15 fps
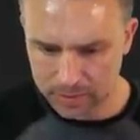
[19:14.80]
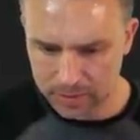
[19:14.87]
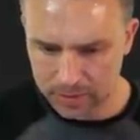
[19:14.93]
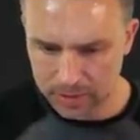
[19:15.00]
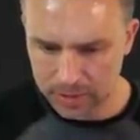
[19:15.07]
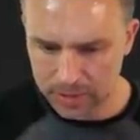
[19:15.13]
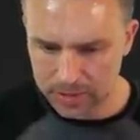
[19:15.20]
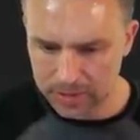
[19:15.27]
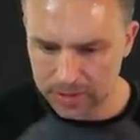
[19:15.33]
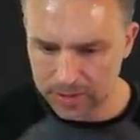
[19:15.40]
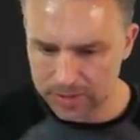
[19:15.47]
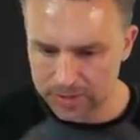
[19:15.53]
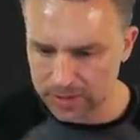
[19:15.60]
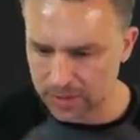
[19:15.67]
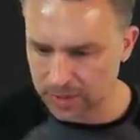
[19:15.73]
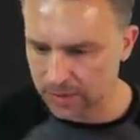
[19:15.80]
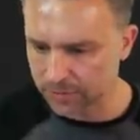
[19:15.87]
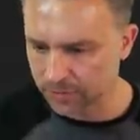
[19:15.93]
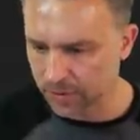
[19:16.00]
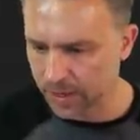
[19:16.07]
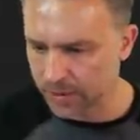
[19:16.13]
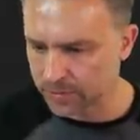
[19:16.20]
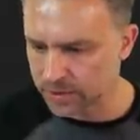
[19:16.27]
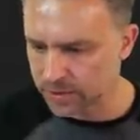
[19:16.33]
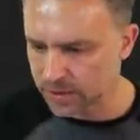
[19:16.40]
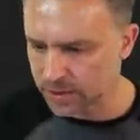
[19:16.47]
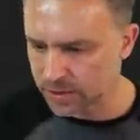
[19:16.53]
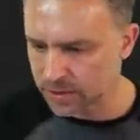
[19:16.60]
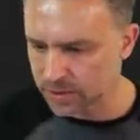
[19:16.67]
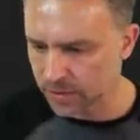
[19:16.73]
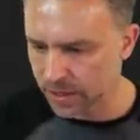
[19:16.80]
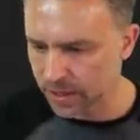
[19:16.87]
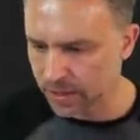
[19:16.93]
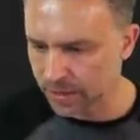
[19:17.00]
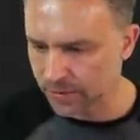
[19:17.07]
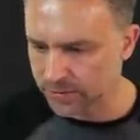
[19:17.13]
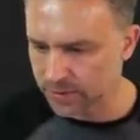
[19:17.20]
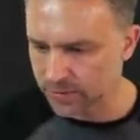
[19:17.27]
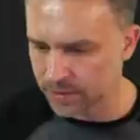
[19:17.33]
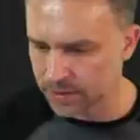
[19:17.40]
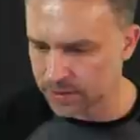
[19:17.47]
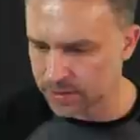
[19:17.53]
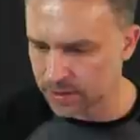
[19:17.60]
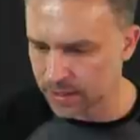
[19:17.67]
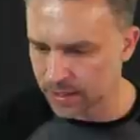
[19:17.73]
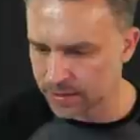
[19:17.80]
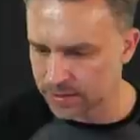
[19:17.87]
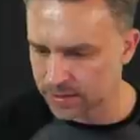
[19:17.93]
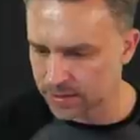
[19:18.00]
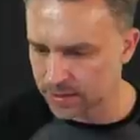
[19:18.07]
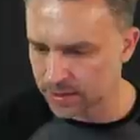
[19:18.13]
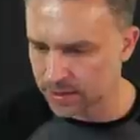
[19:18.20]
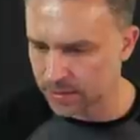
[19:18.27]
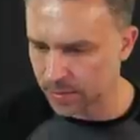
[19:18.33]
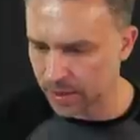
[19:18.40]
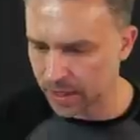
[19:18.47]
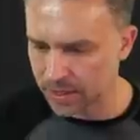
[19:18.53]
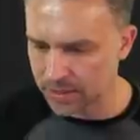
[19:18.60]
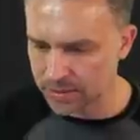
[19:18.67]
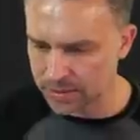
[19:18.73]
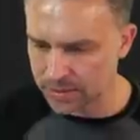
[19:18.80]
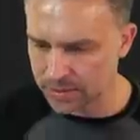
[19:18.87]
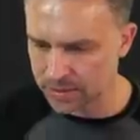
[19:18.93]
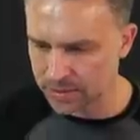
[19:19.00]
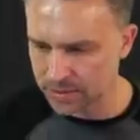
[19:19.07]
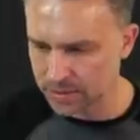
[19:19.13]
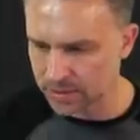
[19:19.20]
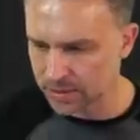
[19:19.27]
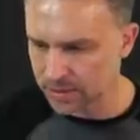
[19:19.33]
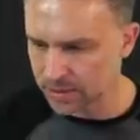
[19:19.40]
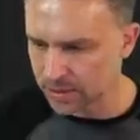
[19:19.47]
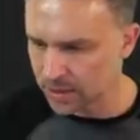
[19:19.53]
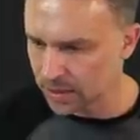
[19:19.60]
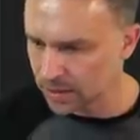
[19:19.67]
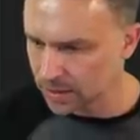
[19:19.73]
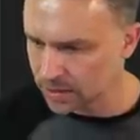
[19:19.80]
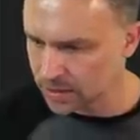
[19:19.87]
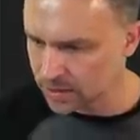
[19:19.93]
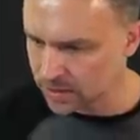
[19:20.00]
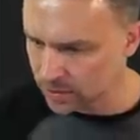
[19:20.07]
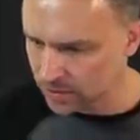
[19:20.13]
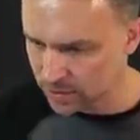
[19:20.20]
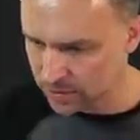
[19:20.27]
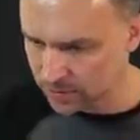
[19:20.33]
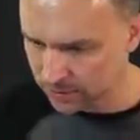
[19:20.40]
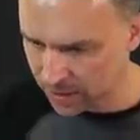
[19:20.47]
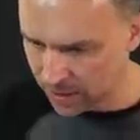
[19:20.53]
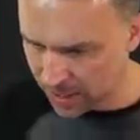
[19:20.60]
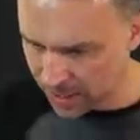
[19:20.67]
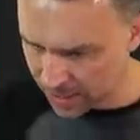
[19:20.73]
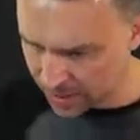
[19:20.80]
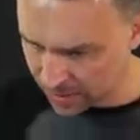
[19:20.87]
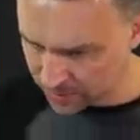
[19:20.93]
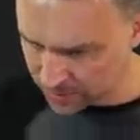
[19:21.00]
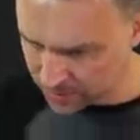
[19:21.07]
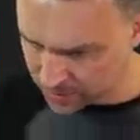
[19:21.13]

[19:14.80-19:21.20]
it needs keyframes just so I could have something selected and then paste. And let's just do this fly out.